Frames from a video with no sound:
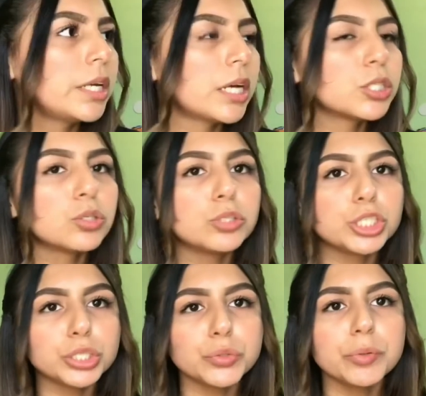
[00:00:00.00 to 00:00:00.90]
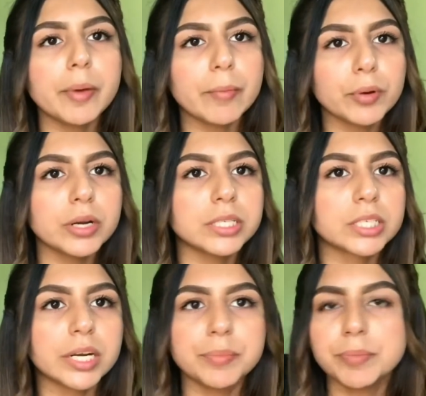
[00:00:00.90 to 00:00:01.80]
Yeah, so just remember, it's
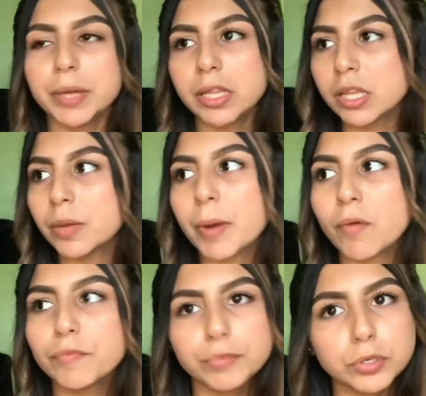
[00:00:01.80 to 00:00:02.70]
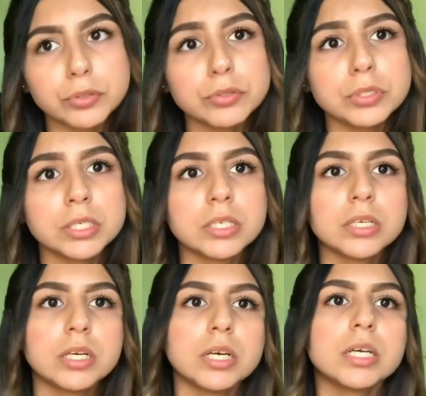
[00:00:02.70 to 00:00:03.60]
going to be mainly about food,
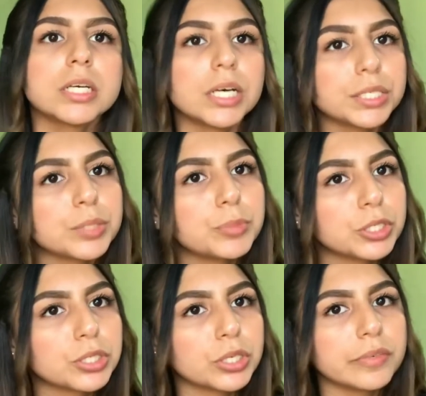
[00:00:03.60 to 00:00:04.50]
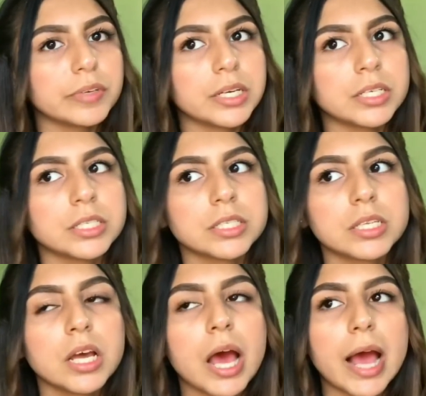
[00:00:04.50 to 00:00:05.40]
customer service.
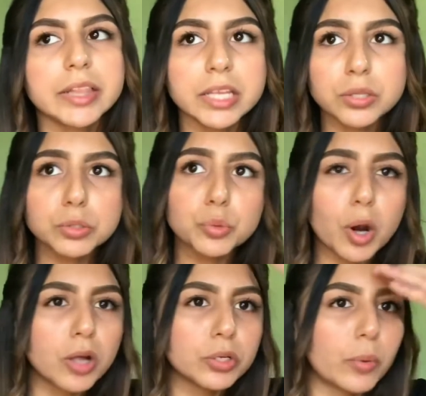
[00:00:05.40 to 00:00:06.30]
I think those were all the